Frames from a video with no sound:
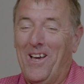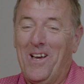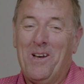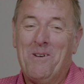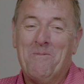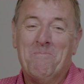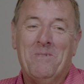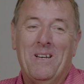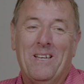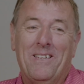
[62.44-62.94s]

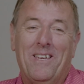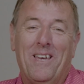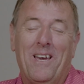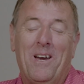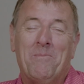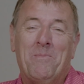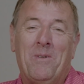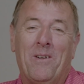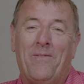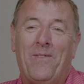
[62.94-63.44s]

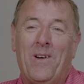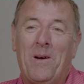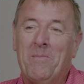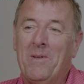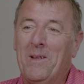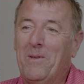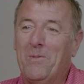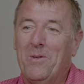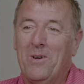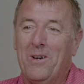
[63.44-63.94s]
My
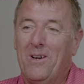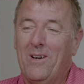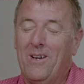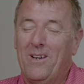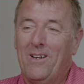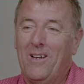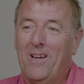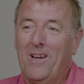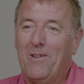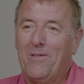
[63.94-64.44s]
family
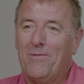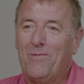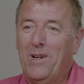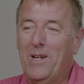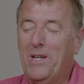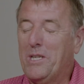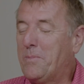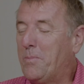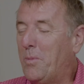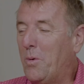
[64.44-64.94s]
were a
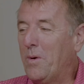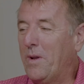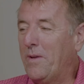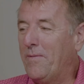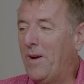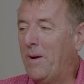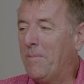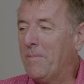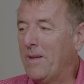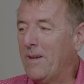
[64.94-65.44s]
really
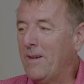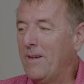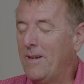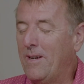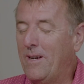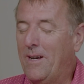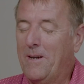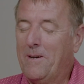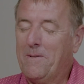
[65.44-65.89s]
sporty family.